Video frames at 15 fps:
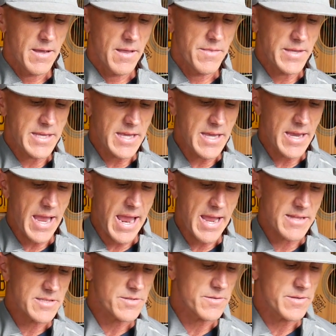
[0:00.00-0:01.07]
The king
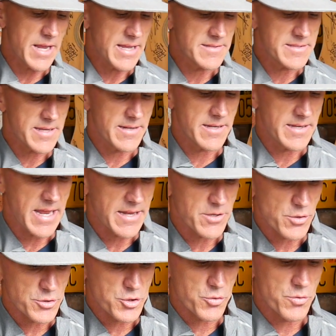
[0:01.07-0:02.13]
answered and said to
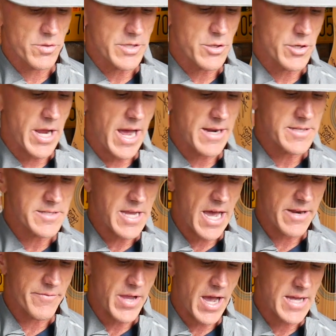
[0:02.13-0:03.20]
Daniel, 'Truly your God is
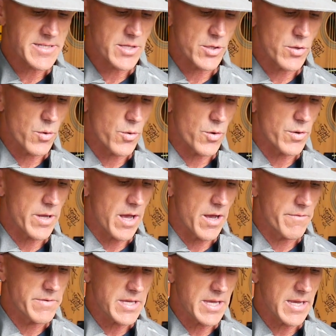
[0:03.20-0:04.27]
God of gods and Lord
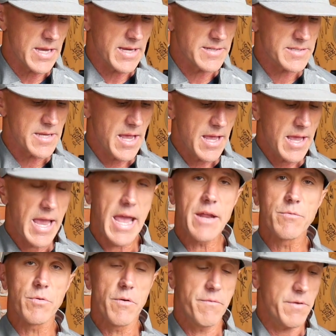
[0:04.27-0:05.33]
of kings
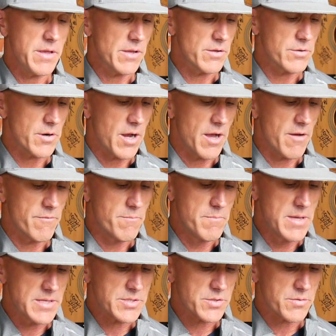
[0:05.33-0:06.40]
and revealer of
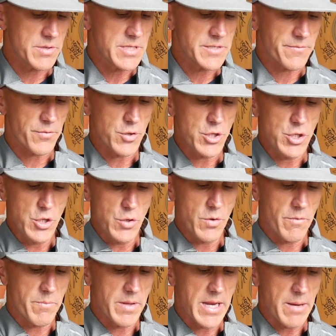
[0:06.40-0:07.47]
mysteries, for you
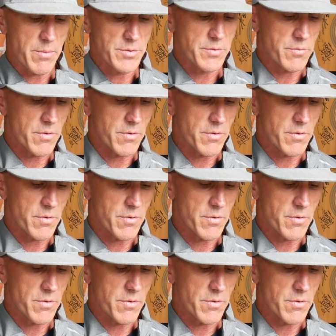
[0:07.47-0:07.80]
have been able to